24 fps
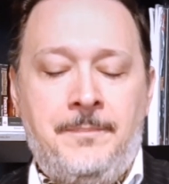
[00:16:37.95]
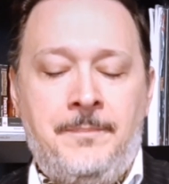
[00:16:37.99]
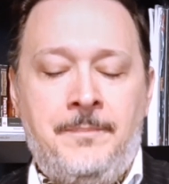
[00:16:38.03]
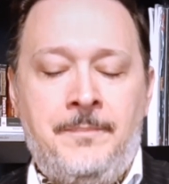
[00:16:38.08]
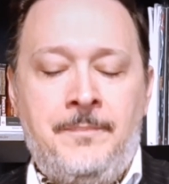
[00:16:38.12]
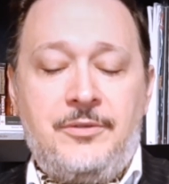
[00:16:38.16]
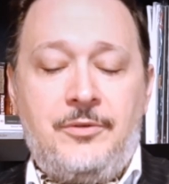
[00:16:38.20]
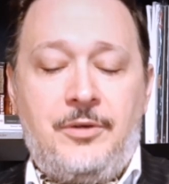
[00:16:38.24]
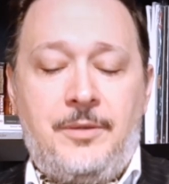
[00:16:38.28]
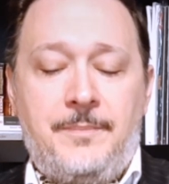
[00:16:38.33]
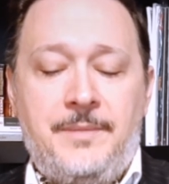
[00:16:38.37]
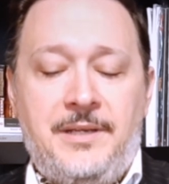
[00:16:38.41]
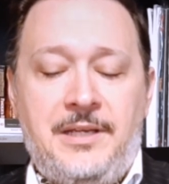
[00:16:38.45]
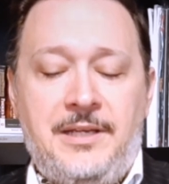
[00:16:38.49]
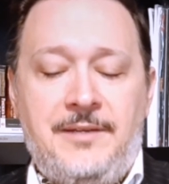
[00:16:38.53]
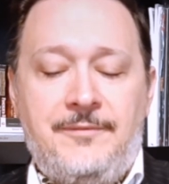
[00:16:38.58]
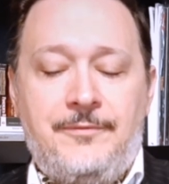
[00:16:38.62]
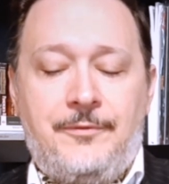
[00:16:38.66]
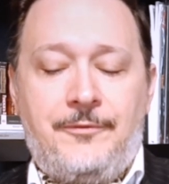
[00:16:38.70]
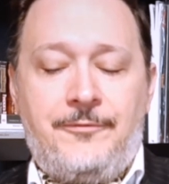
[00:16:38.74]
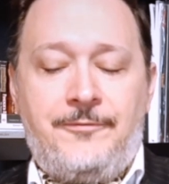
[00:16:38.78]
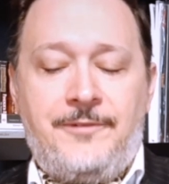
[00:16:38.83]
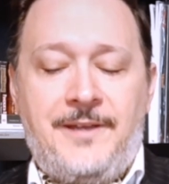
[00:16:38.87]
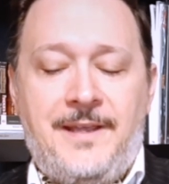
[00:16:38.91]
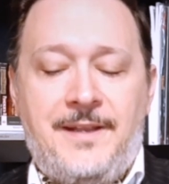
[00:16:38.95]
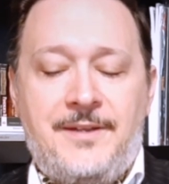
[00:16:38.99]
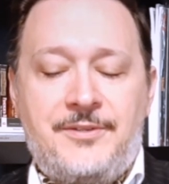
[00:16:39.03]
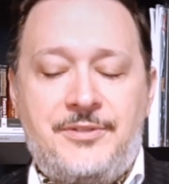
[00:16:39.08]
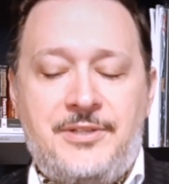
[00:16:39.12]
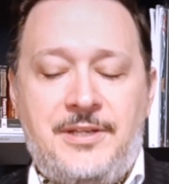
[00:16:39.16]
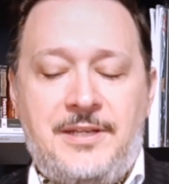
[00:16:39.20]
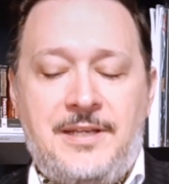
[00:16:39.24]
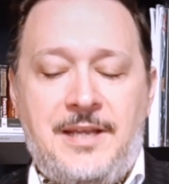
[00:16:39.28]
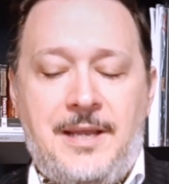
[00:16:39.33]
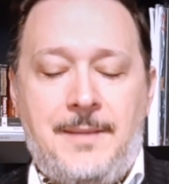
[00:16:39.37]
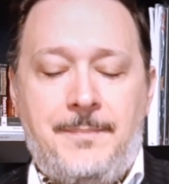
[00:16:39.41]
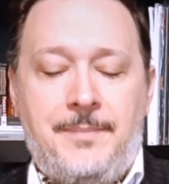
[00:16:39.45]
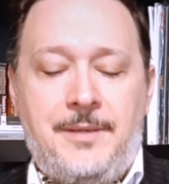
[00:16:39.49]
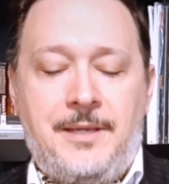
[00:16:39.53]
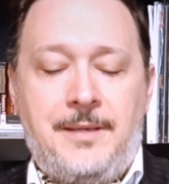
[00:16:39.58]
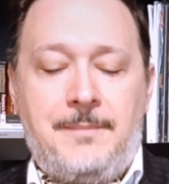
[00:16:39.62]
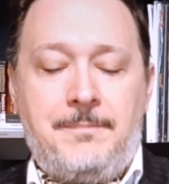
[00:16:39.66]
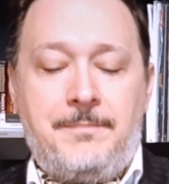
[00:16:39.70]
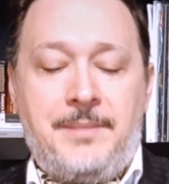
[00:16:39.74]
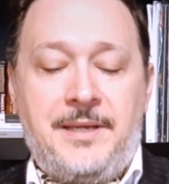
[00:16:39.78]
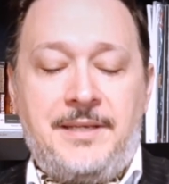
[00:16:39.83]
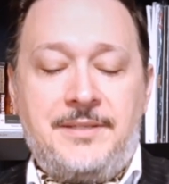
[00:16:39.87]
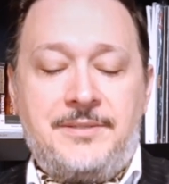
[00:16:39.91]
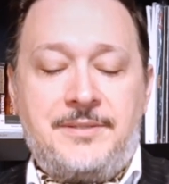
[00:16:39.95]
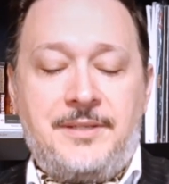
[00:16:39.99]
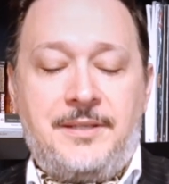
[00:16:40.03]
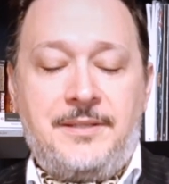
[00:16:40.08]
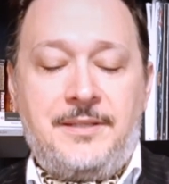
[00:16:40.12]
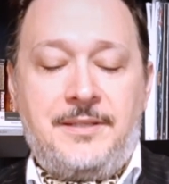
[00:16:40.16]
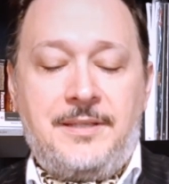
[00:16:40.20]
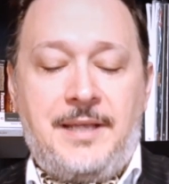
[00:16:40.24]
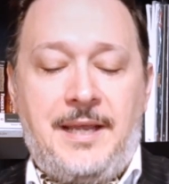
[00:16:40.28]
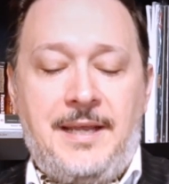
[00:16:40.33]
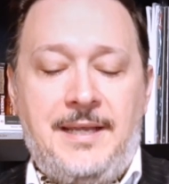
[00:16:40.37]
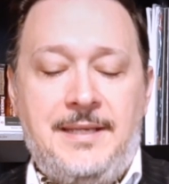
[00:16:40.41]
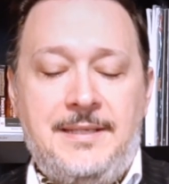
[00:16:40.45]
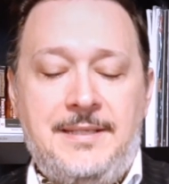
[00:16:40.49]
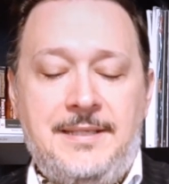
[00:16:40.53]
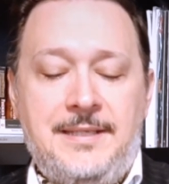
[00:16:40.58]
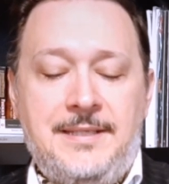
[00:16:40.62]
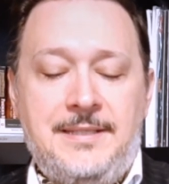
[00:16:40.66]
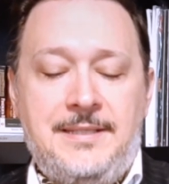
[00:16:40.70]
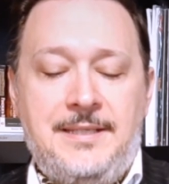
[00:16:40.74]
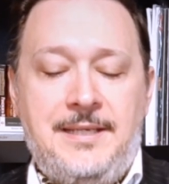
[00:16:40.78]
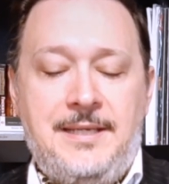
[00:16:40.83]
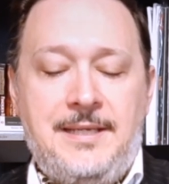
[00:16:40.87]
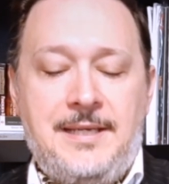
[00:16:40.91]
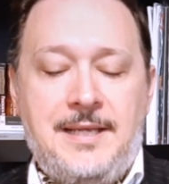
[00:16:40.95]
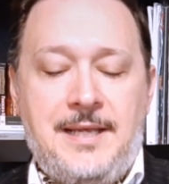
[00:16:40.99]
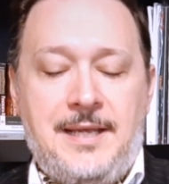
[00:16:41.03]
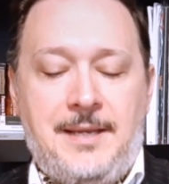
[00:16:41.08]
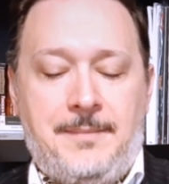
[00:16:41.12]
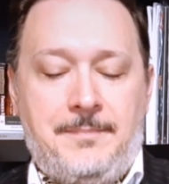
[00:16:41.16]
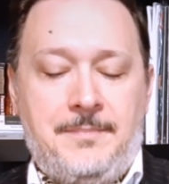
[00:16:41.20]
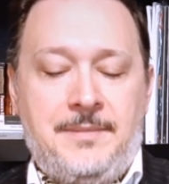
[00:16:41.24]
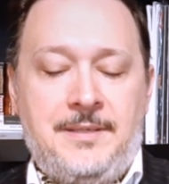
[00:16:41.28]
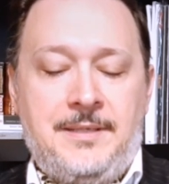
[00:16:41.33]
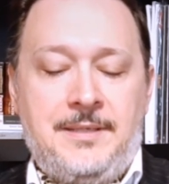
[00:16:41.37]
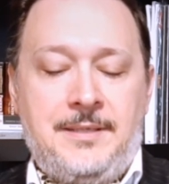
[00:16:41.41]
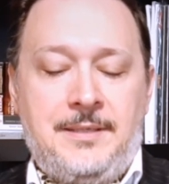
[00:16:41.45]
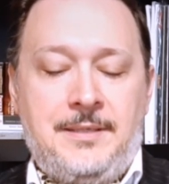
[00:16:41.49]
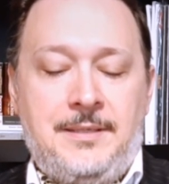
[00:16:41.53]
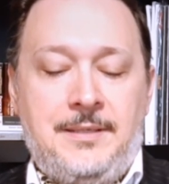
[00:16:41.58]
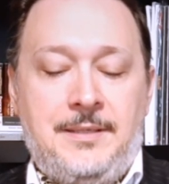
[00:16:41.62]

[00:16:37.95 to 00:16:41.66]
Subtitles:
into a medieval fantasy campaign based on the AD&D game.